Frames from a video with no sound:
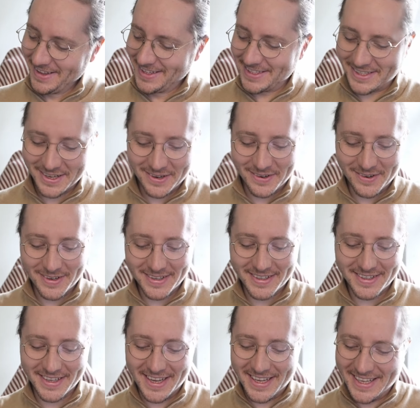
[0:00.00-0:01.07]

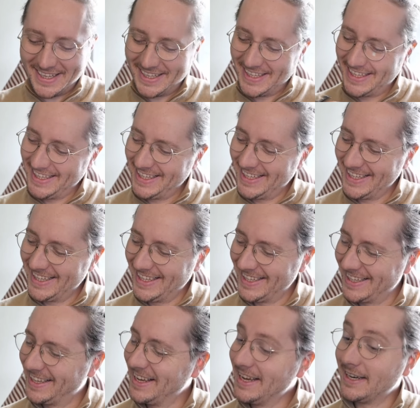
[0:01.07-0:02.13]
So
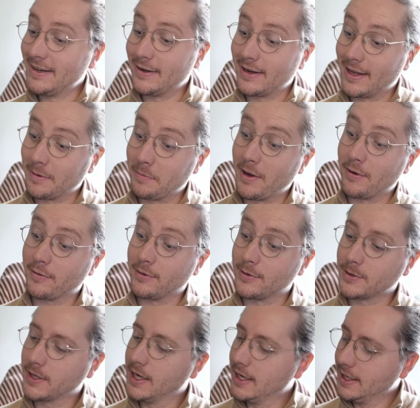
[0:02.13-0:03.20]
not like me, of
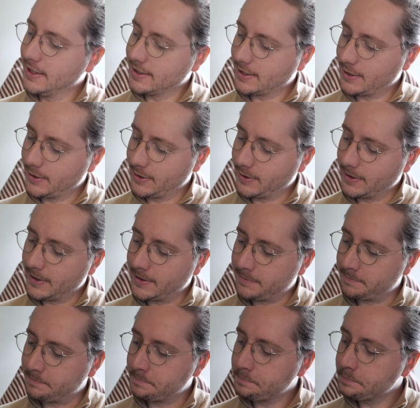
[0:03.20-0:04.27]
course.
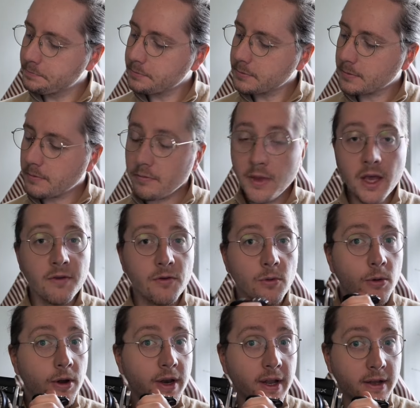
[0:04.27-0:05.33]
So if you
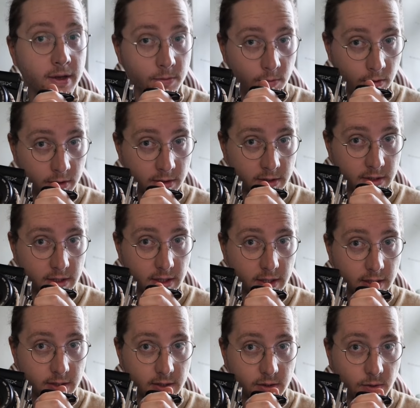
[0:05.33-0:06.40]
want
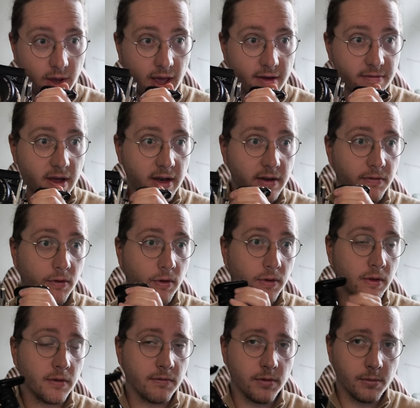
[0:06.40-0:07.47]
to have any
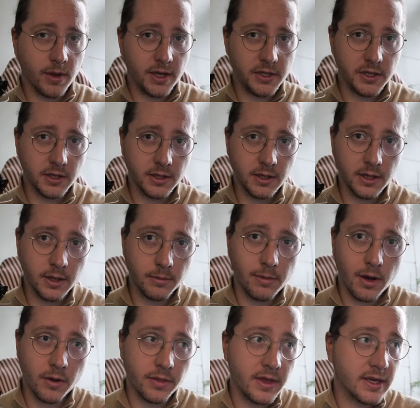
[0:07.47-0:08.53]
further information
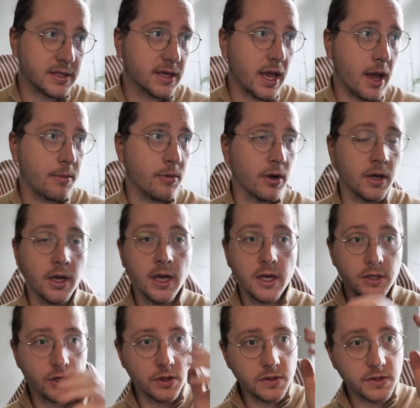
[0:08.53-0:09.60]
about this camera,
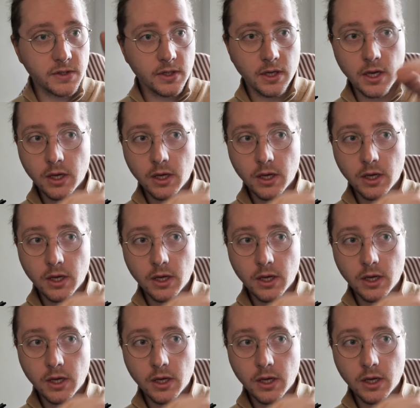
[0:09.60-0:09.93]
just